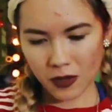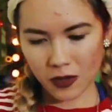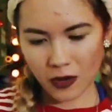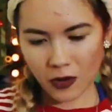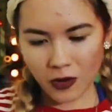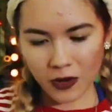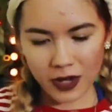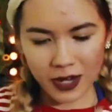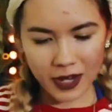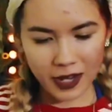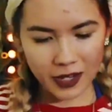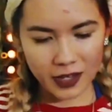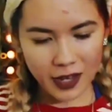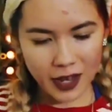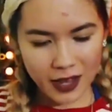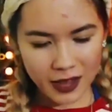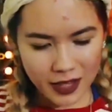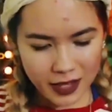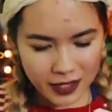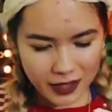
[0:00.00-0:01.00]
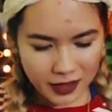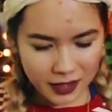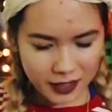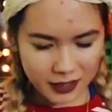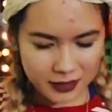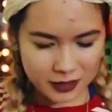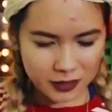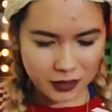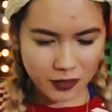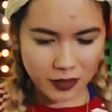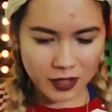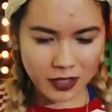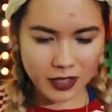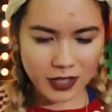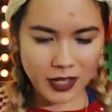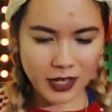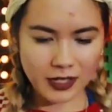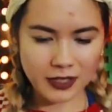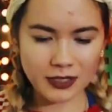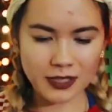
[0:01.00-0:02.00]
Okay, I like this. So the
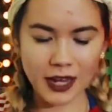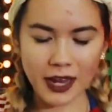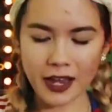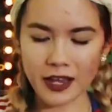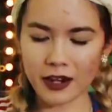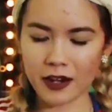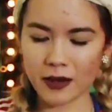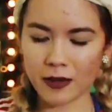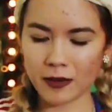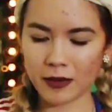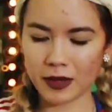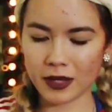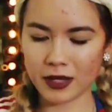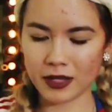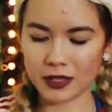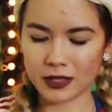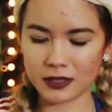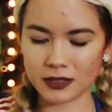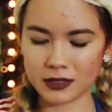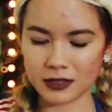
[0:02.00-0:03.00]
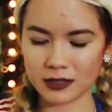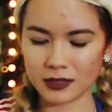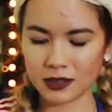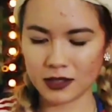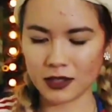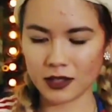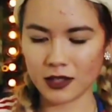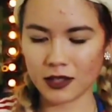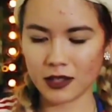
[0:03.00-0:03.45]
next item is